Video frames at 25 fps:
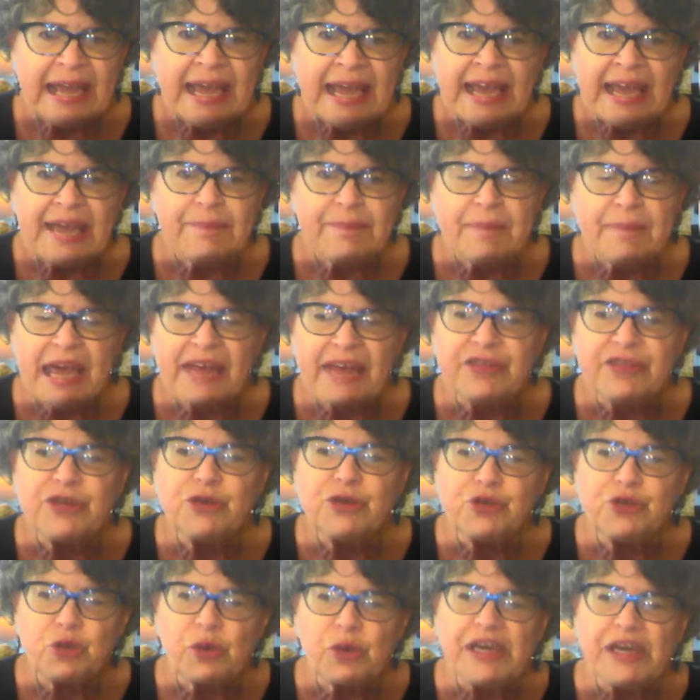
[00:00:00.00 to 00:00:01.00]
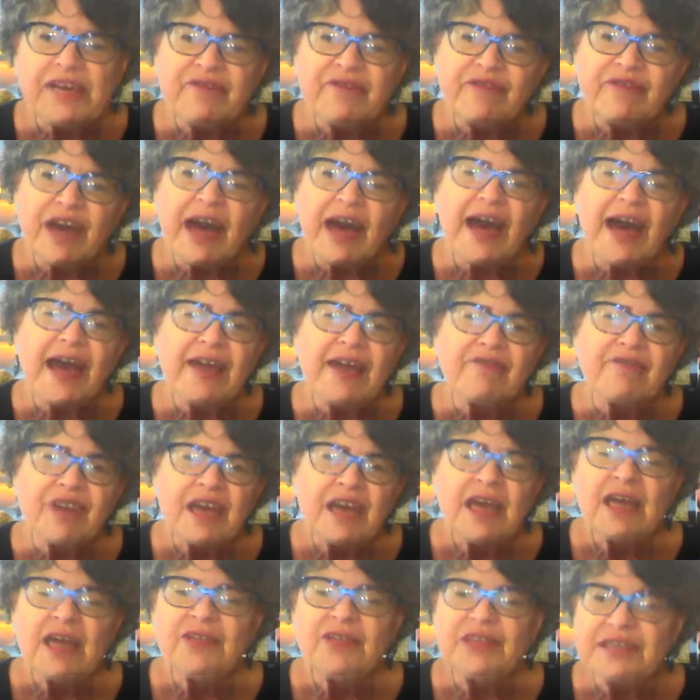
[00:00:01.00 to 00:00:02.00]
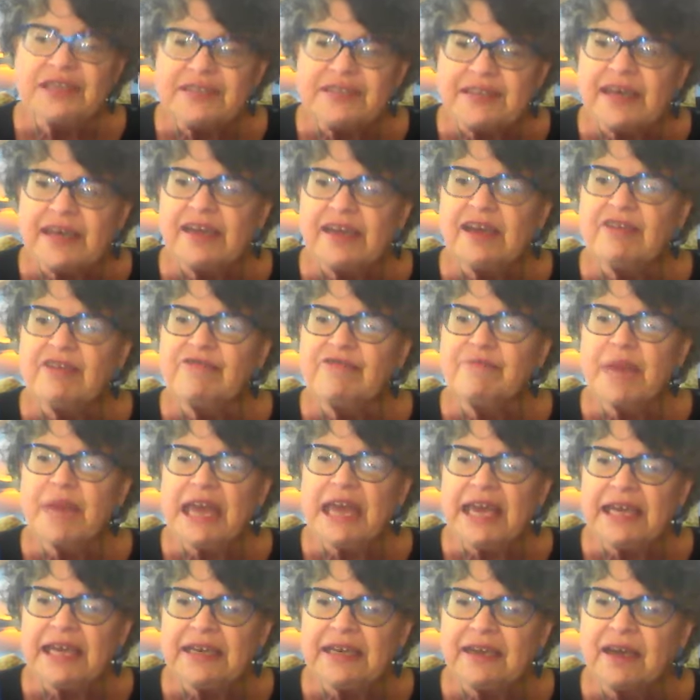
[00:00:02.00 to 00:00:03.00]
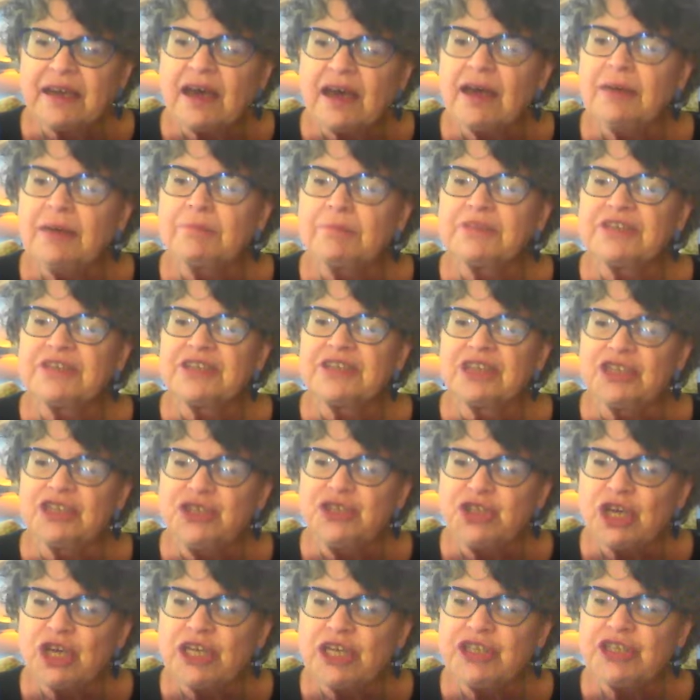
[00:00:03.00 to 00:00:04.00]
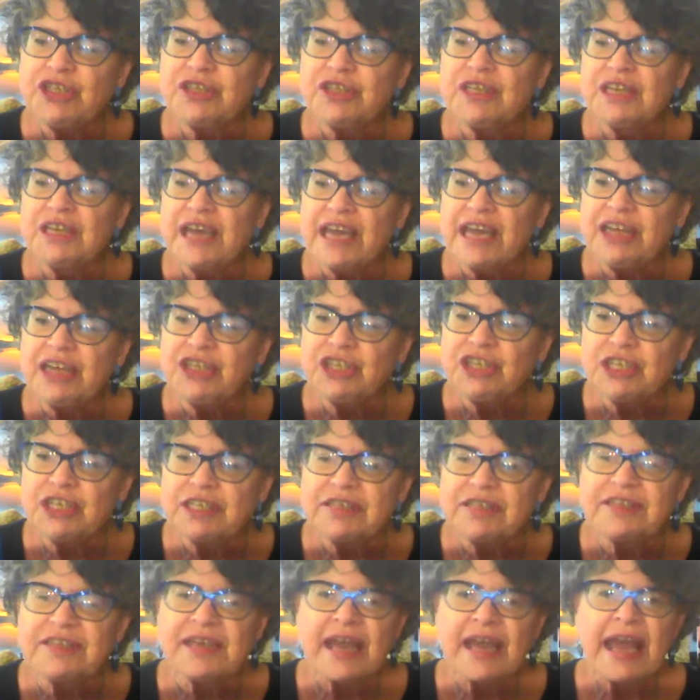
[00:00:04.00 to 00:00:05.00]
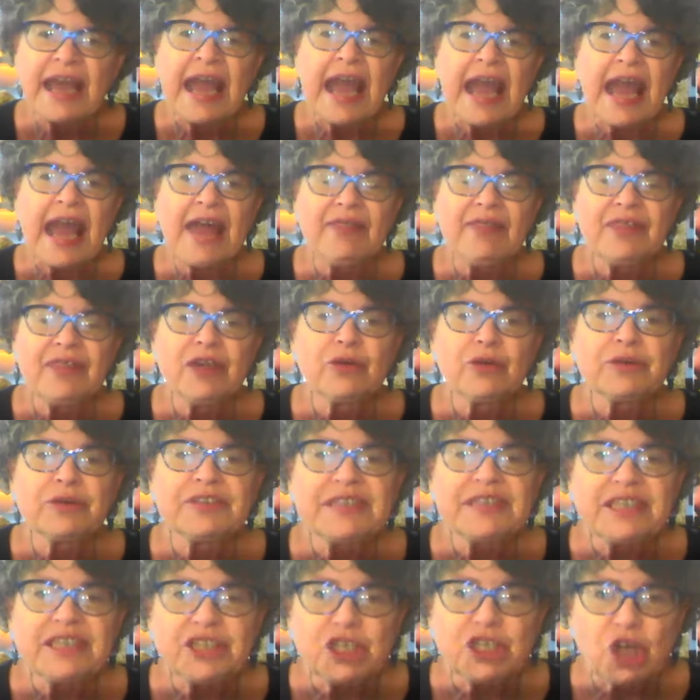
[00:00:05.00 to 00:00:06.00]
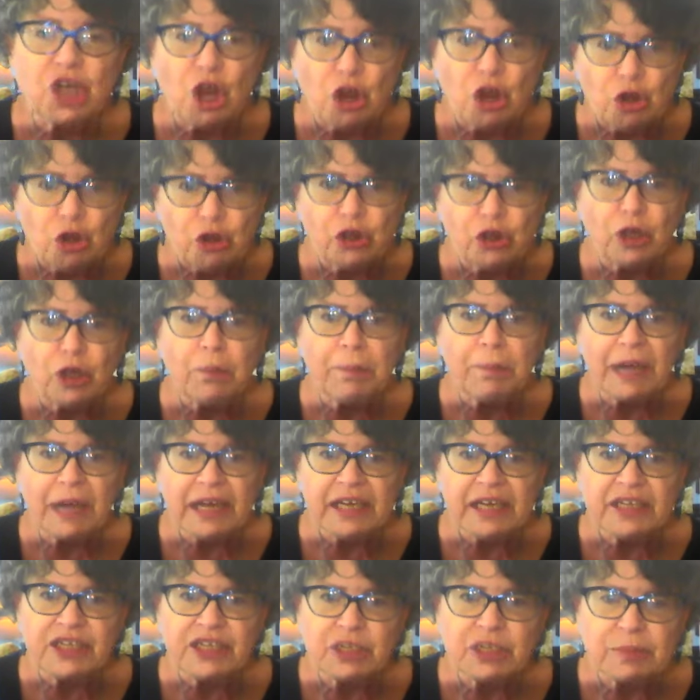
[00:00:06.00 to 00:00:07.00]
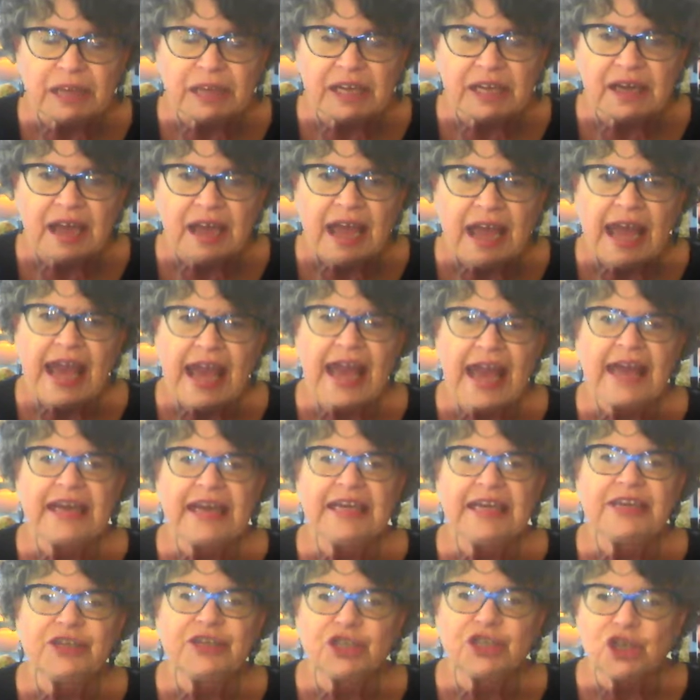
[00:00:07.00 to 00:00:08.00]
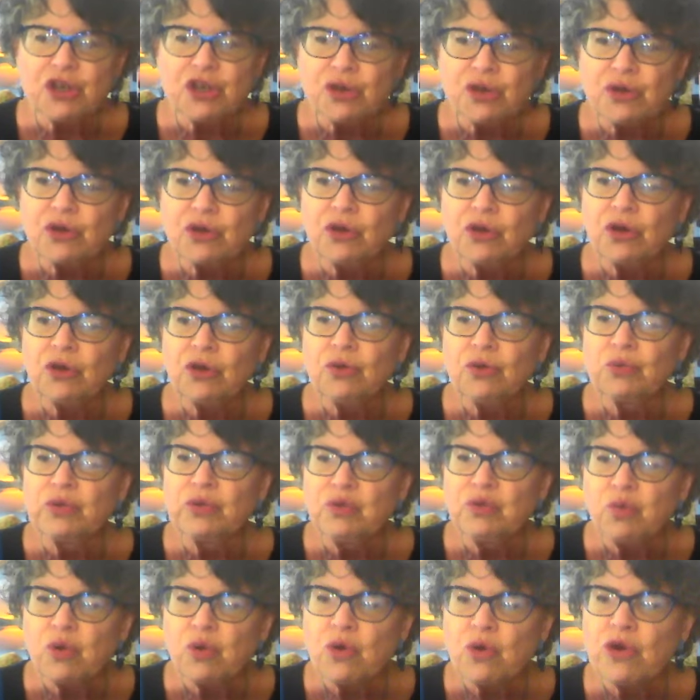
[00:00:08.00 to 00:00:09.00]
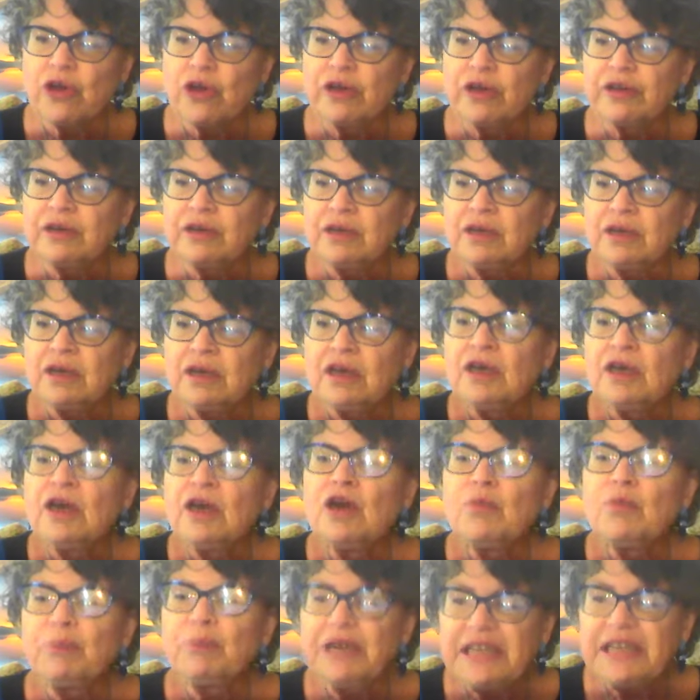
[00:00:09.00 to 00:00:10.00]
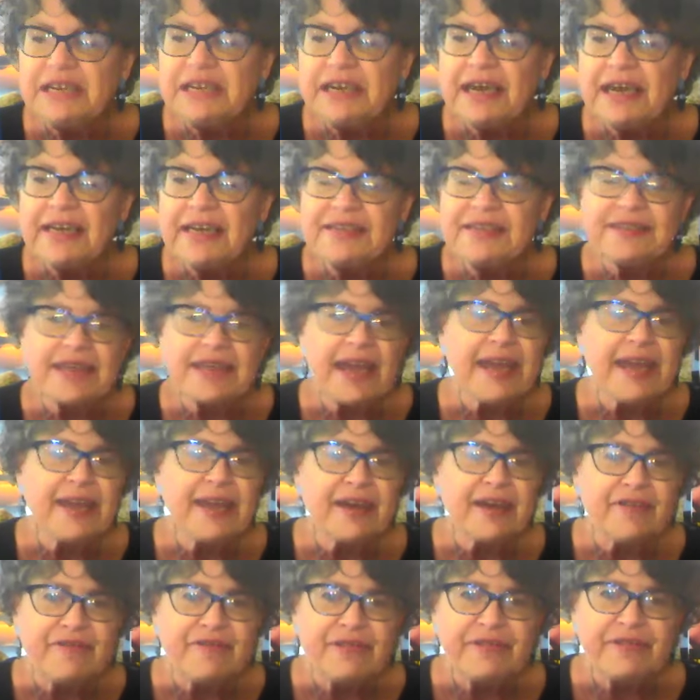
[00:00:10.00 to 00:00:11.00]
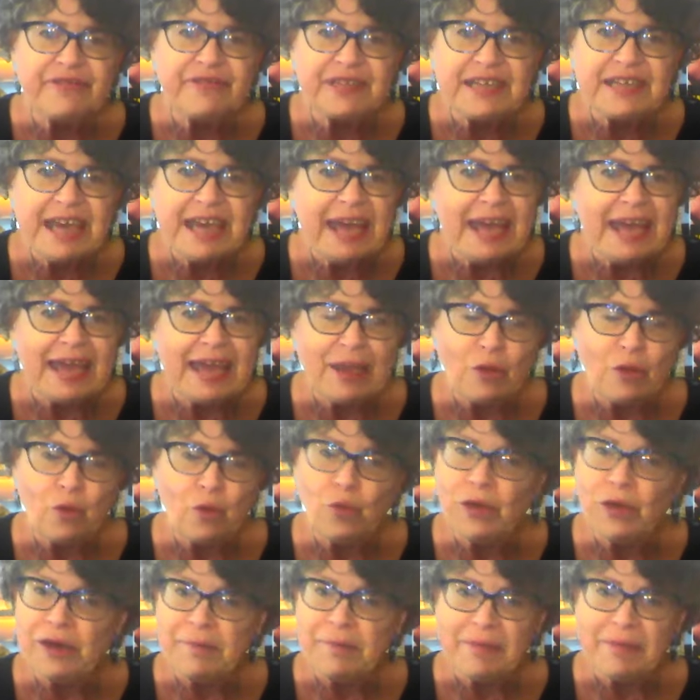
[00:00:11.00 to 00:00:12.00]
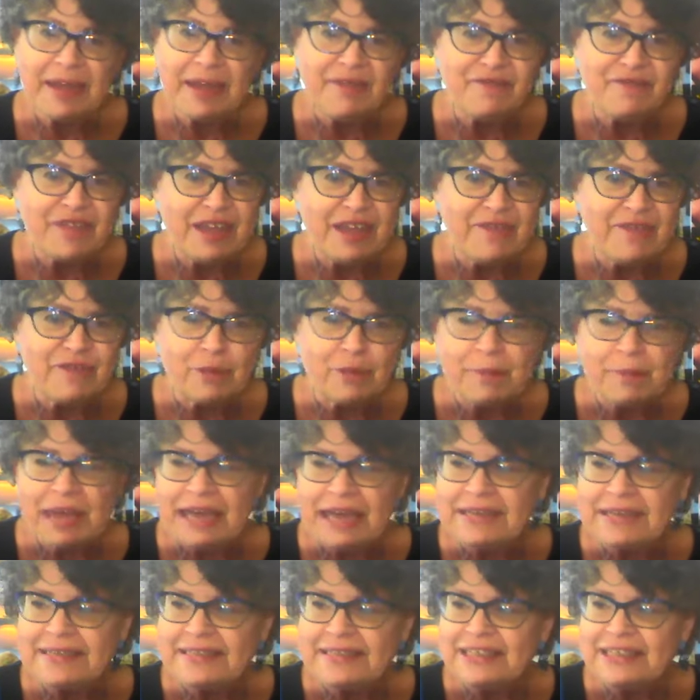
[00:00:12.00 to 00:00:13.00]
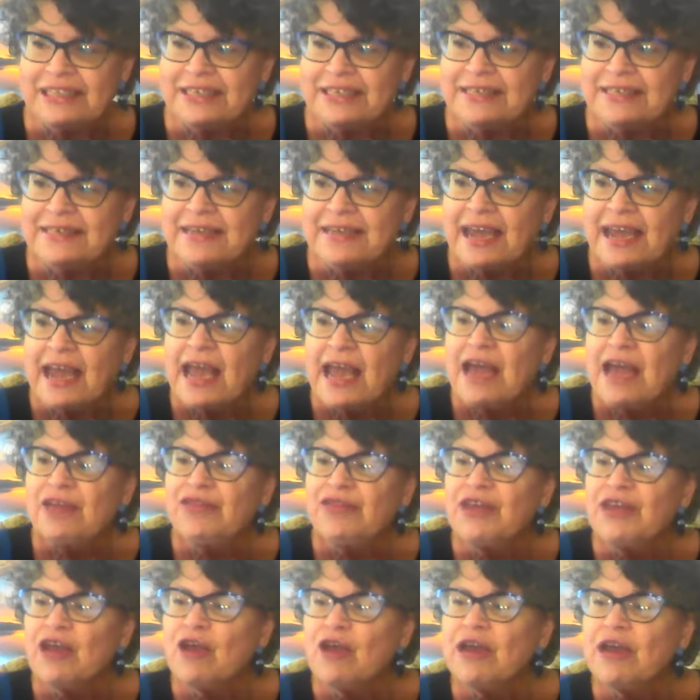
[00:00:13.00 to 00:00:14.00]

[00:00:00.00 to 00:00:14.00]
In Matthew 25, the Son of Man comes to judge the nations, and there is eternal punishment and eternal reward. But in Isaiah 58, one of my favorite passages, there